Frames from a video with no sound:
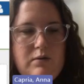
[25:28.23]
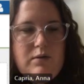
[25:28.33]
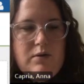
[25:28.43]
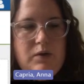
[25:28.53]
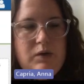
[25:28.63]

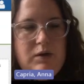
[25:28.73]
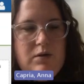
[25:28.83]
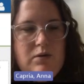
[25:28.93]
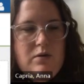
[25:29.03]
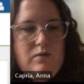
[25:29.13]

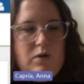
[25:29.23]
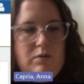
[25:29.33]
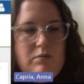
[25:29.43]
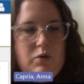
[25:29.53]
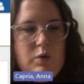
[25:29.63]
only
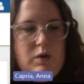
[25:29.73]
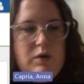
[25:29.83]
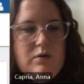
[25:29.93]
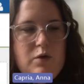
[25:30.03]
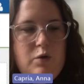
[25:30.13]
1.2
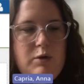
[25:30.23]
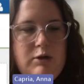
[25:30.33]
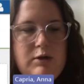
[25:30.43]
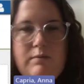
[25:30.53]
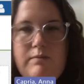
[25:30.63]

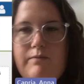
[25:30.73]
million.